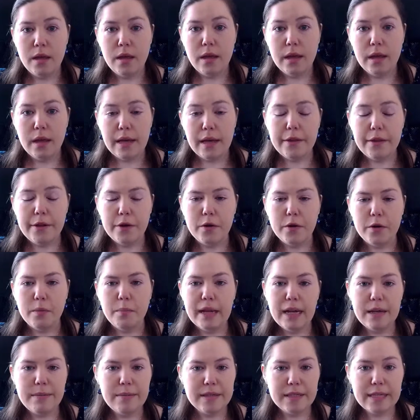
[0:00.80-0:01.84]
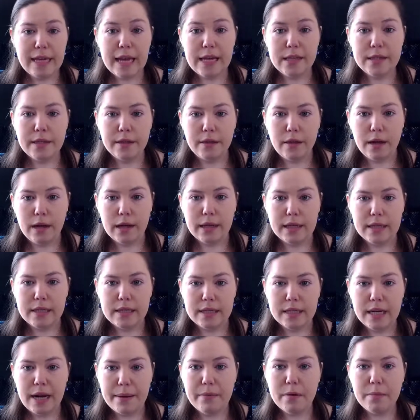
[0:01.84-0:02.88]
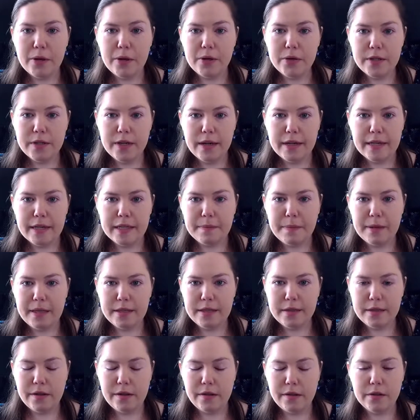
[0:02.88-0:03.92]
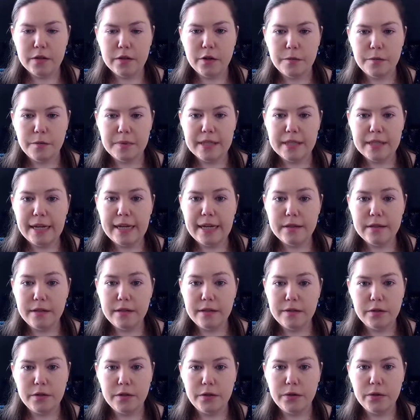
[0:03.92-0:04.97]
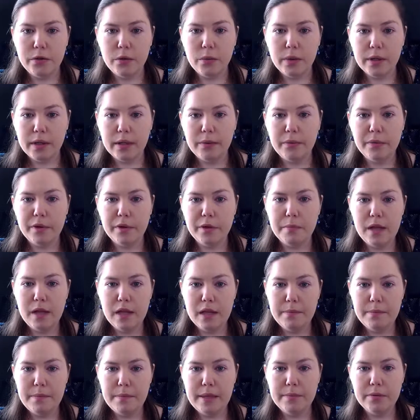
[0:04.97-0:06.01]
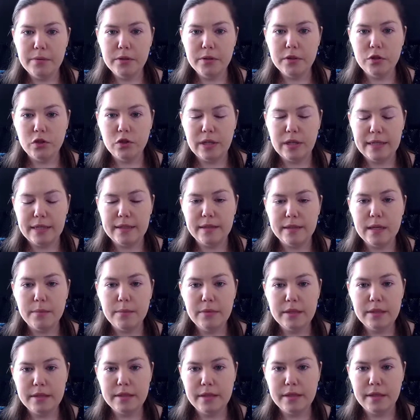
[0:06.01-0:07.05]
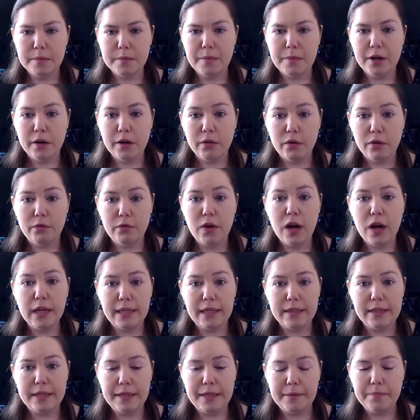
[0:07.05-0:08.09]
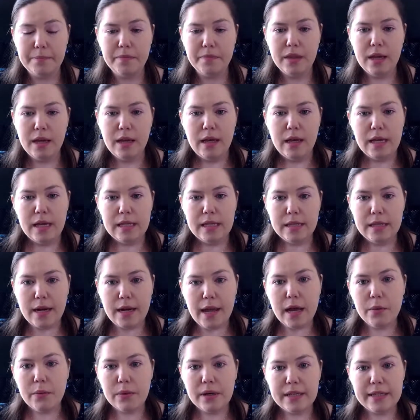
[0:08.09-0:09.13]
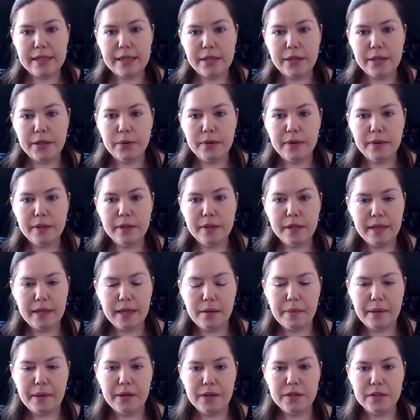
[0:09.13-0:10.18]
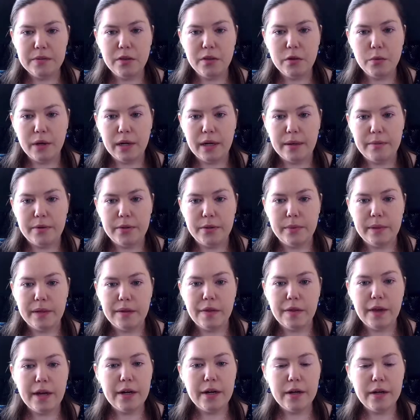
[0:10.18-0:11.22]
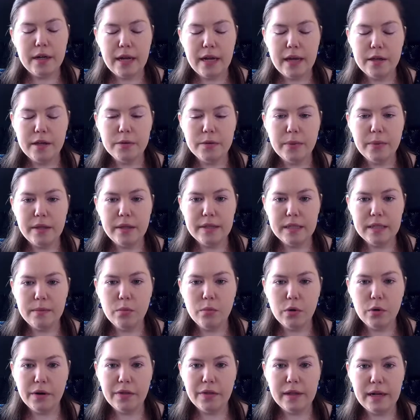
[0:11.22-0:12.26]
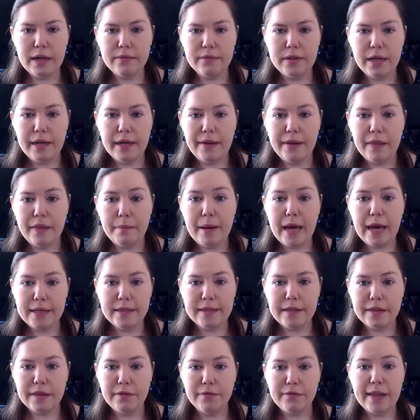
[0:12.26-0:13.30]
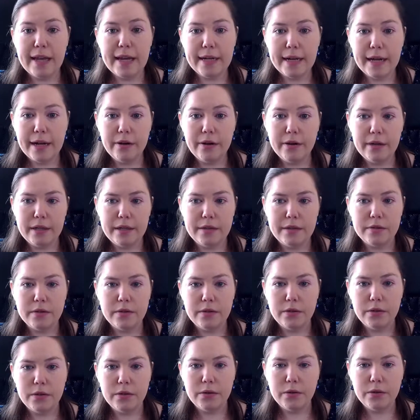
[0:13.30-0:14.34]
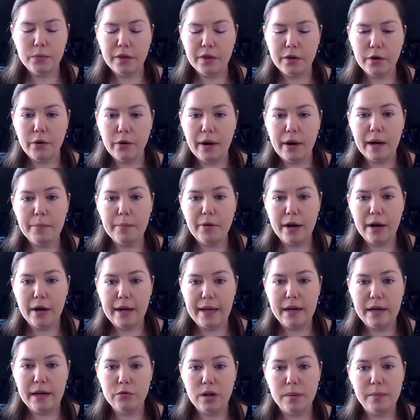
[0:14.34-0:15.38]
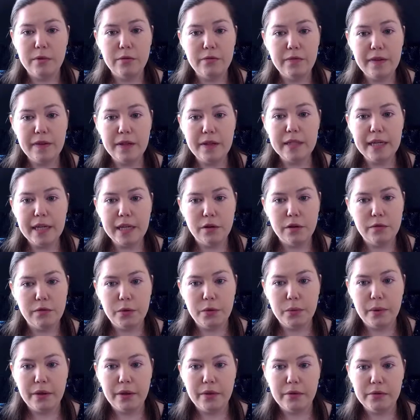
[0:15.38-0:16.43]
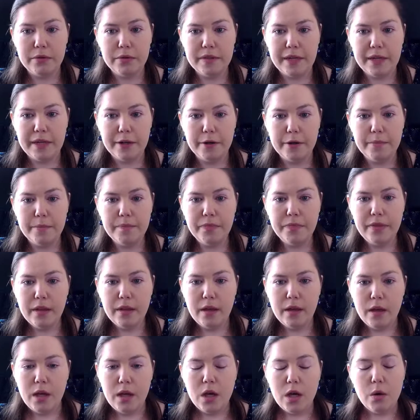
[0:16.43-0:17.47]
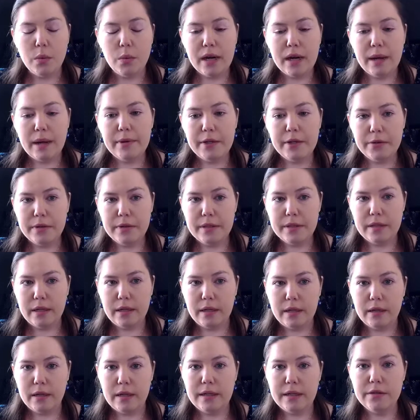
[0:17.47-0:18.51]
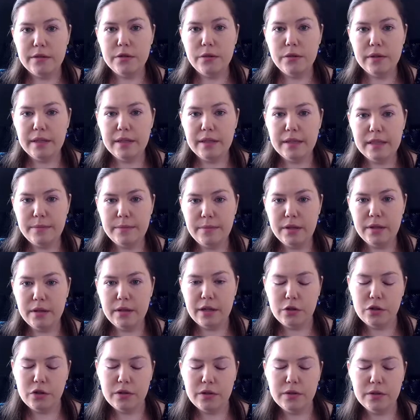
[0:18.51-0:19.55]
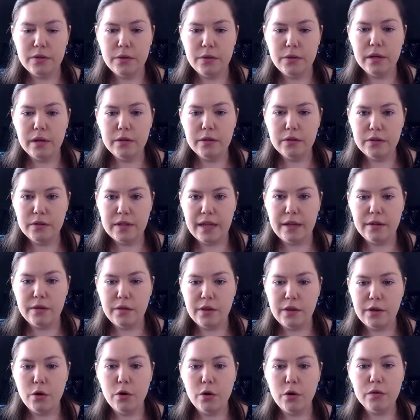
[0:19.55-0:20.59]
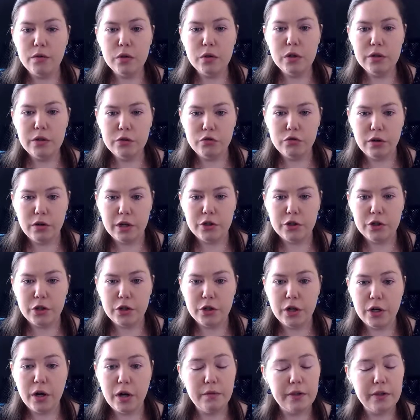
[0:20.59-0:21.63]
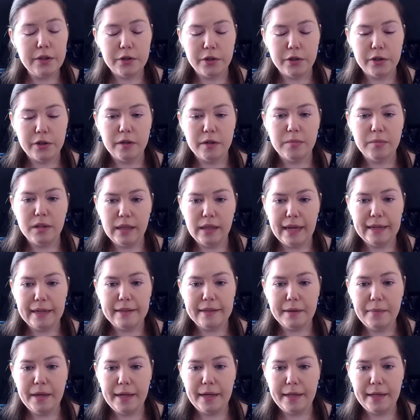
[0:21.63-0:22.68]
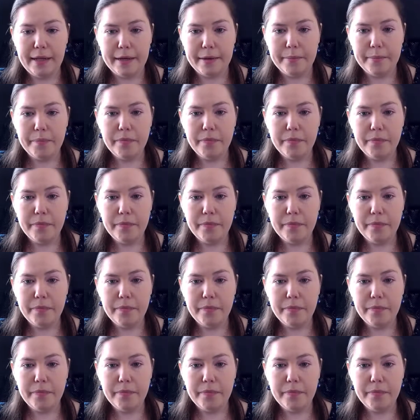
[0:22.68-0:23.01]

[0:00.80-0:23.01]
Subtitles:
Hello, my name is Cassi Lochhaas, and I'm a postdoc at Space Telescope Science Institute, working with Molly Peeples and Jason Tumlinson as part of the FOGGIE team. Today I want to tell you a little bit about some of the work I'm doing there, as well as some work that I've done in the past at the Flatiron Institute with Greg Bryan and Drummond Fielding and a few others there. What I'm interested in is using simulations to understand the overall structure of the circumgalactic medium.